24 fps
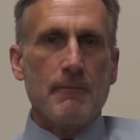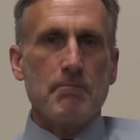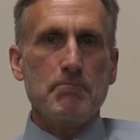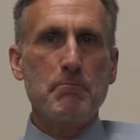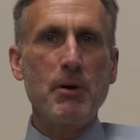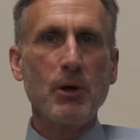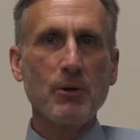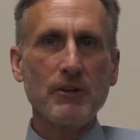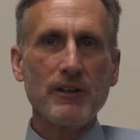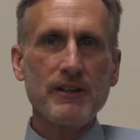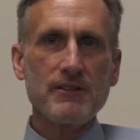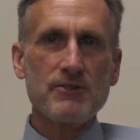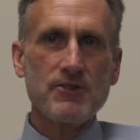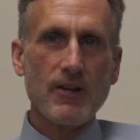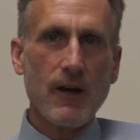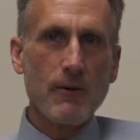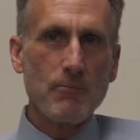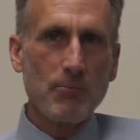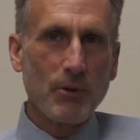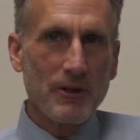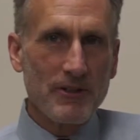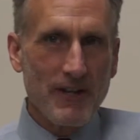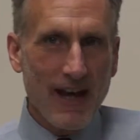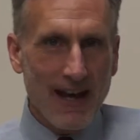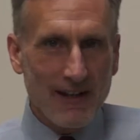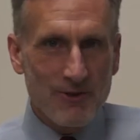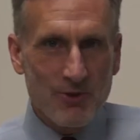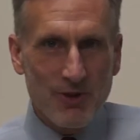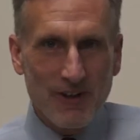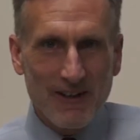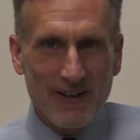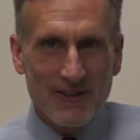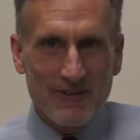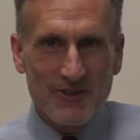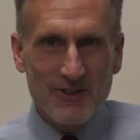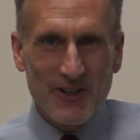Building sun
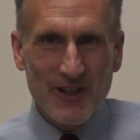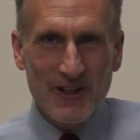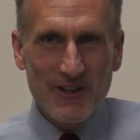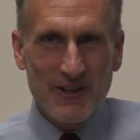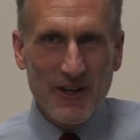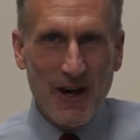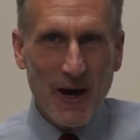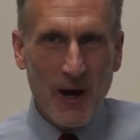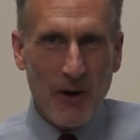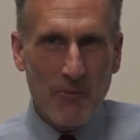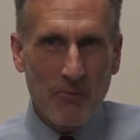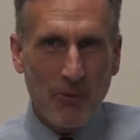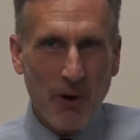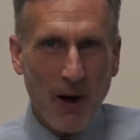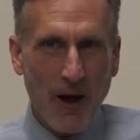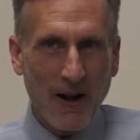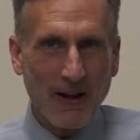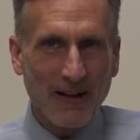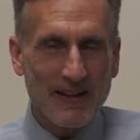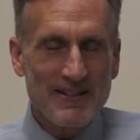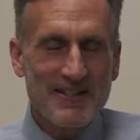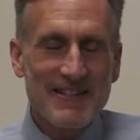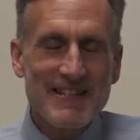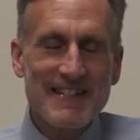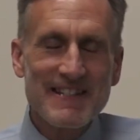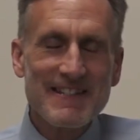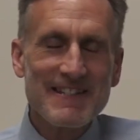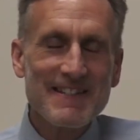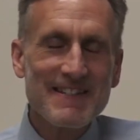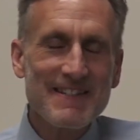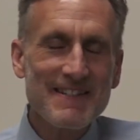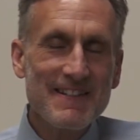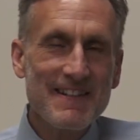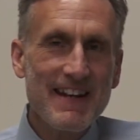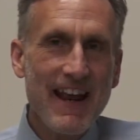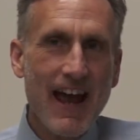protection in skincare products is
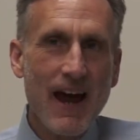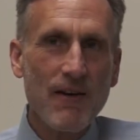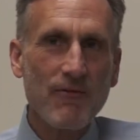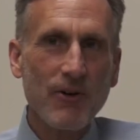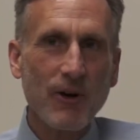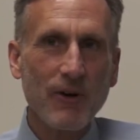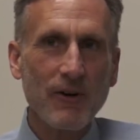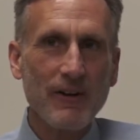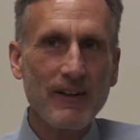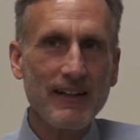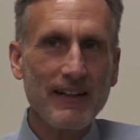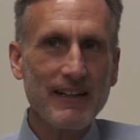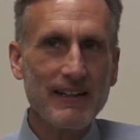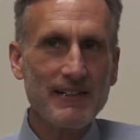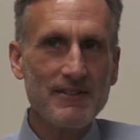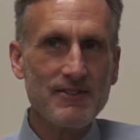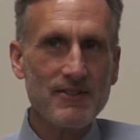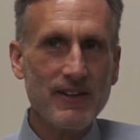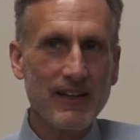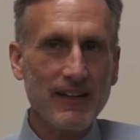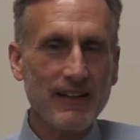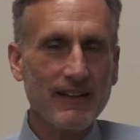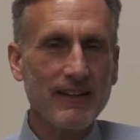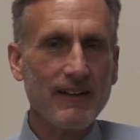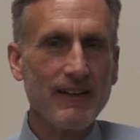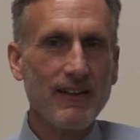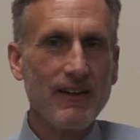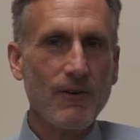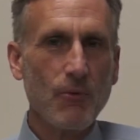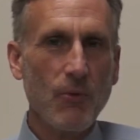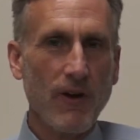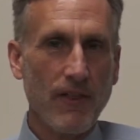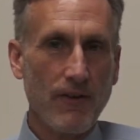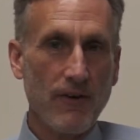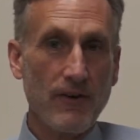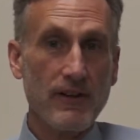never easy,
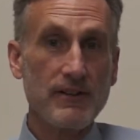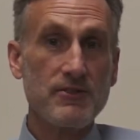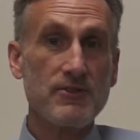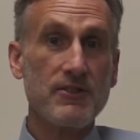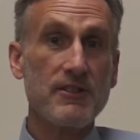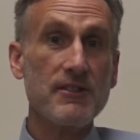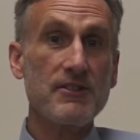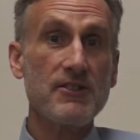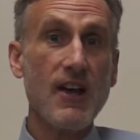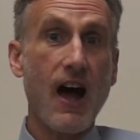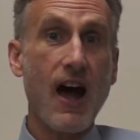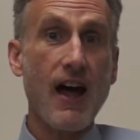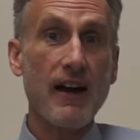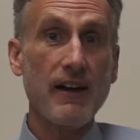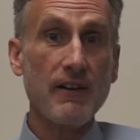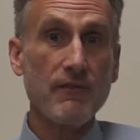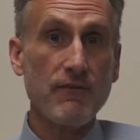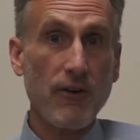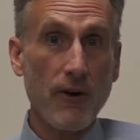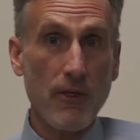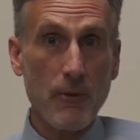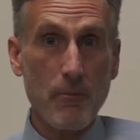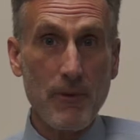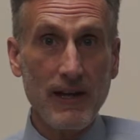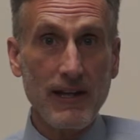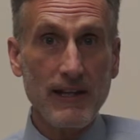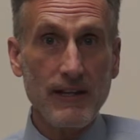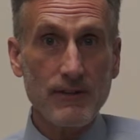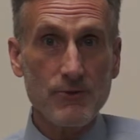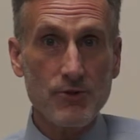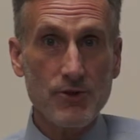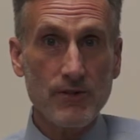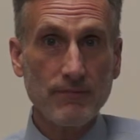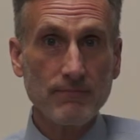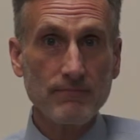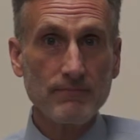whether it's designing for the
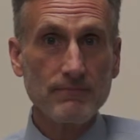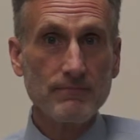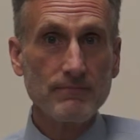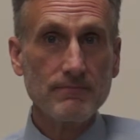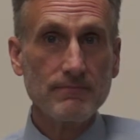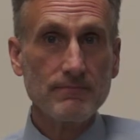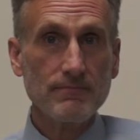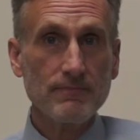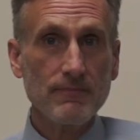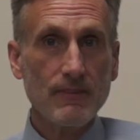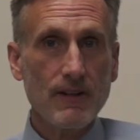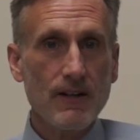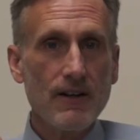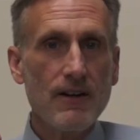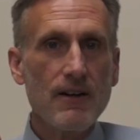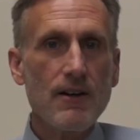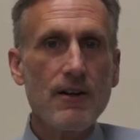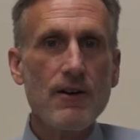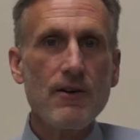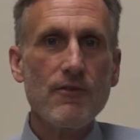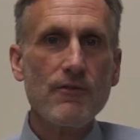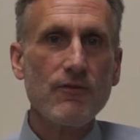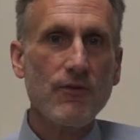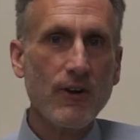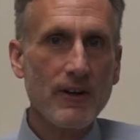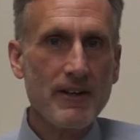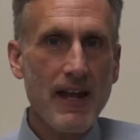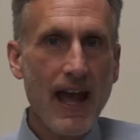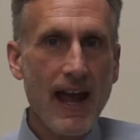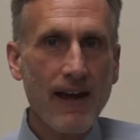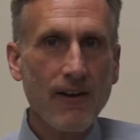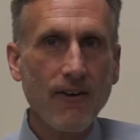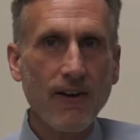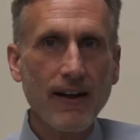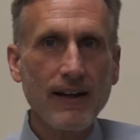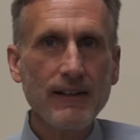beach, for
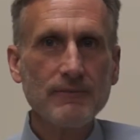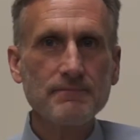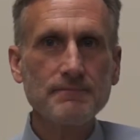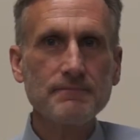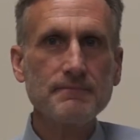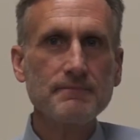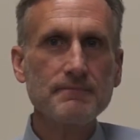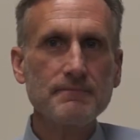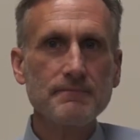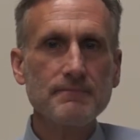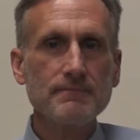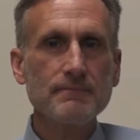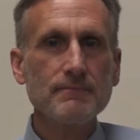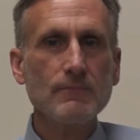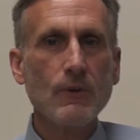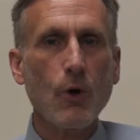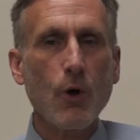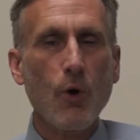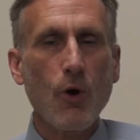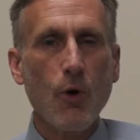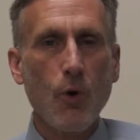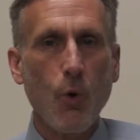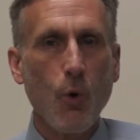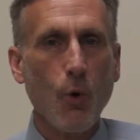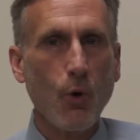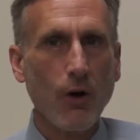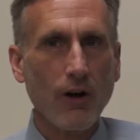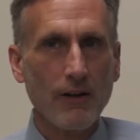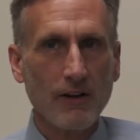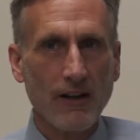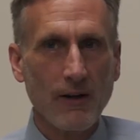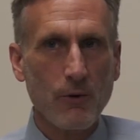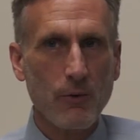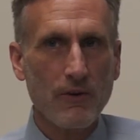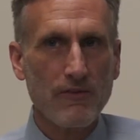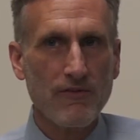daily, or a
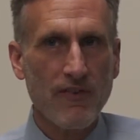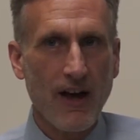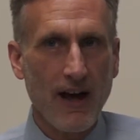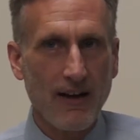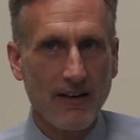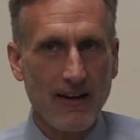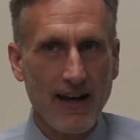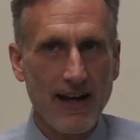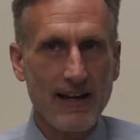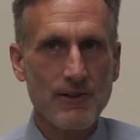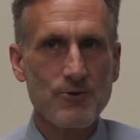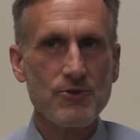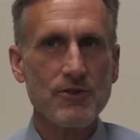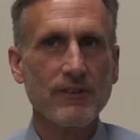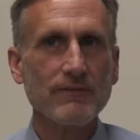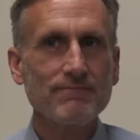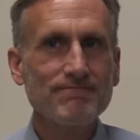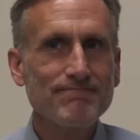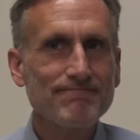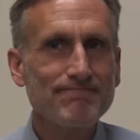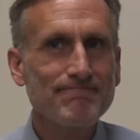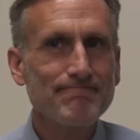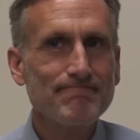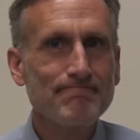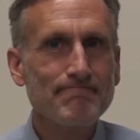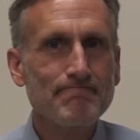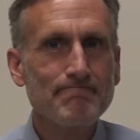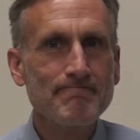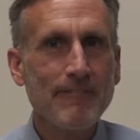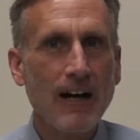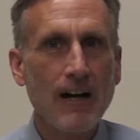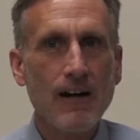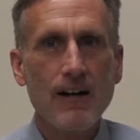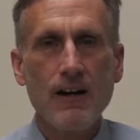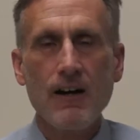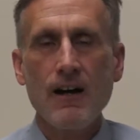liquid foundation.
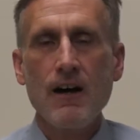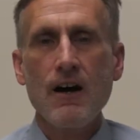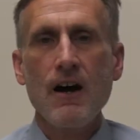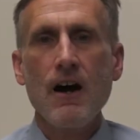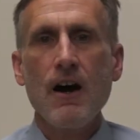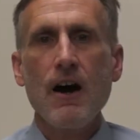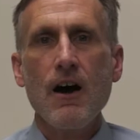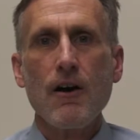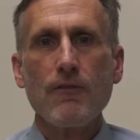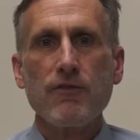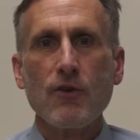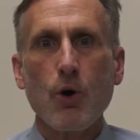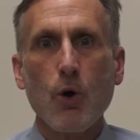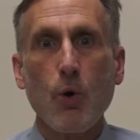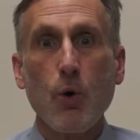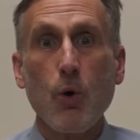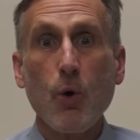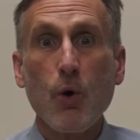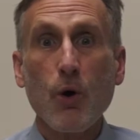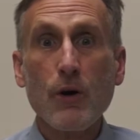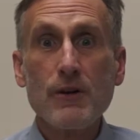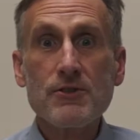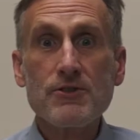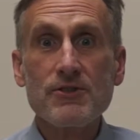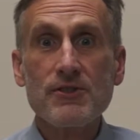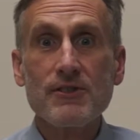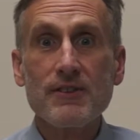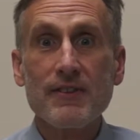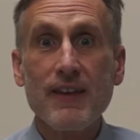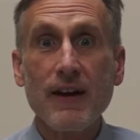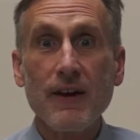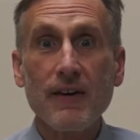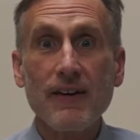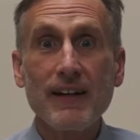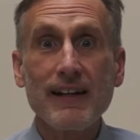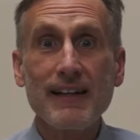Of course,
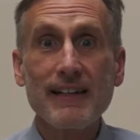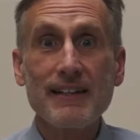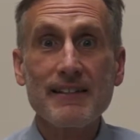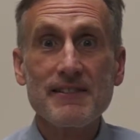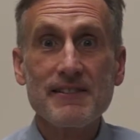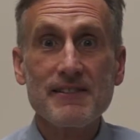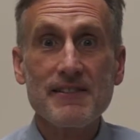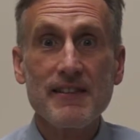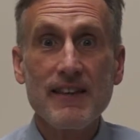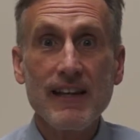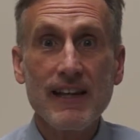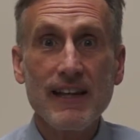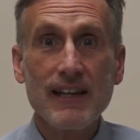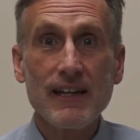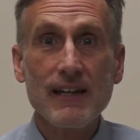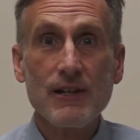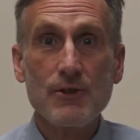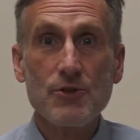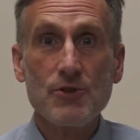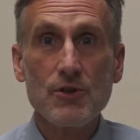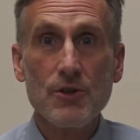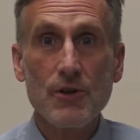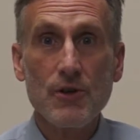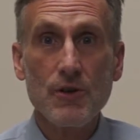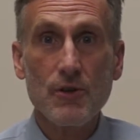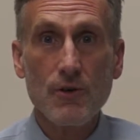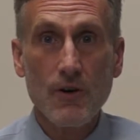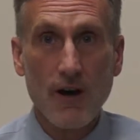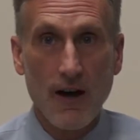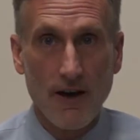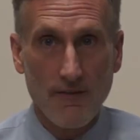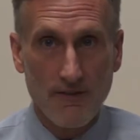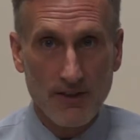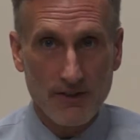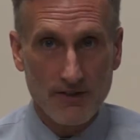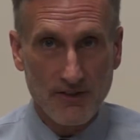there is the issue
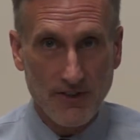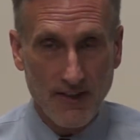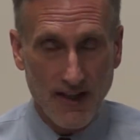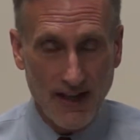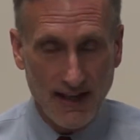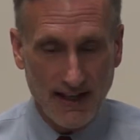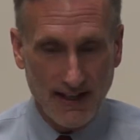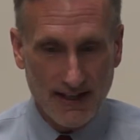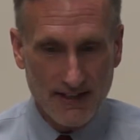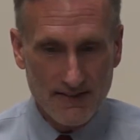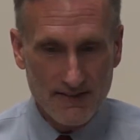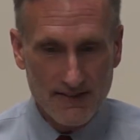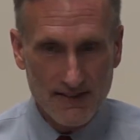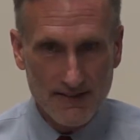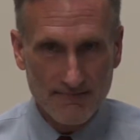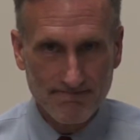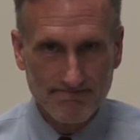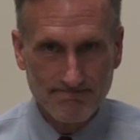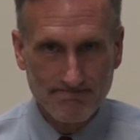of aesthetics.